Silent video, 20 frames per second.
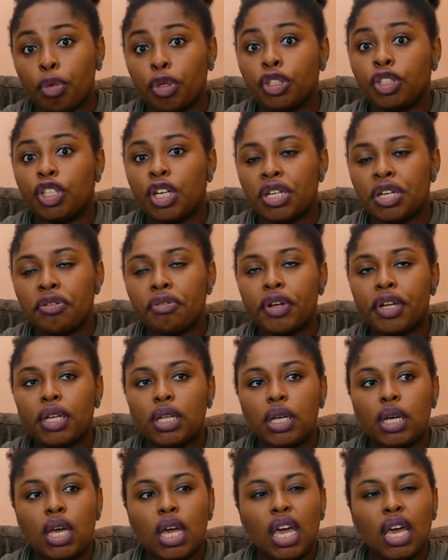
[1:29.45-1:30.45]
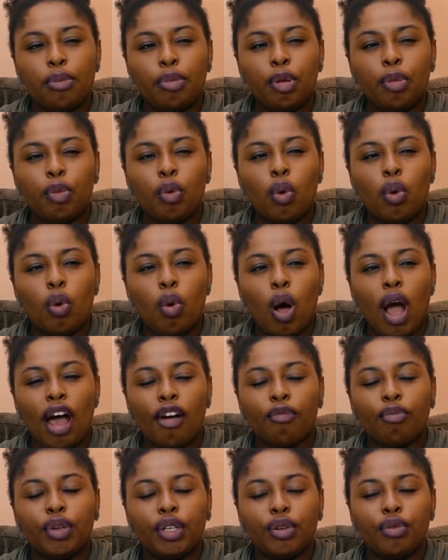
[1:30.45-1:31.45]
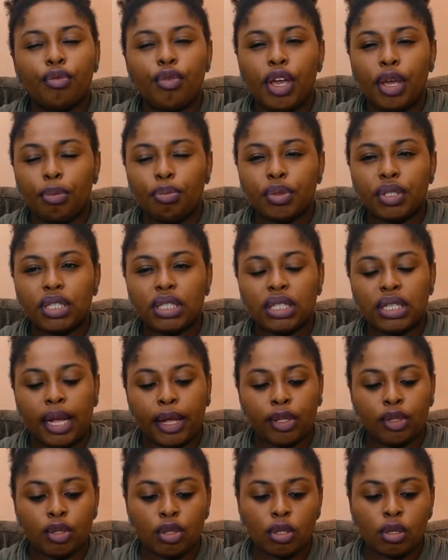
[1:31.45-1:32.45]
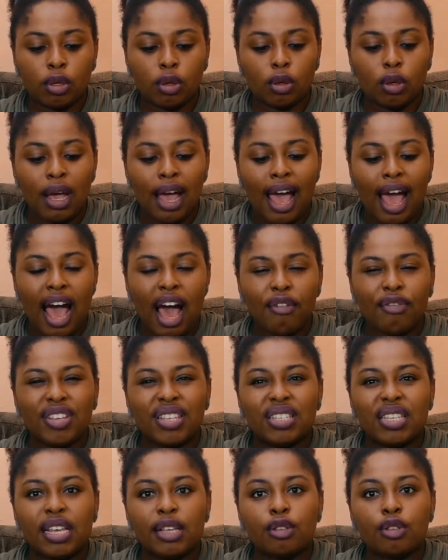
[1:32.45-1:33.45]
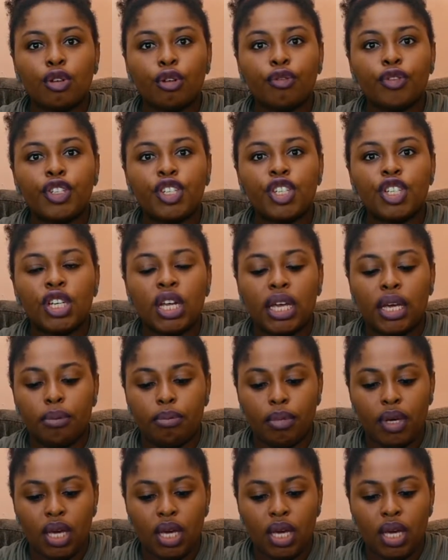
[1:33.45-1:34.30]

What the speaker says: but generally people who have been raped tend to have a sense of shame,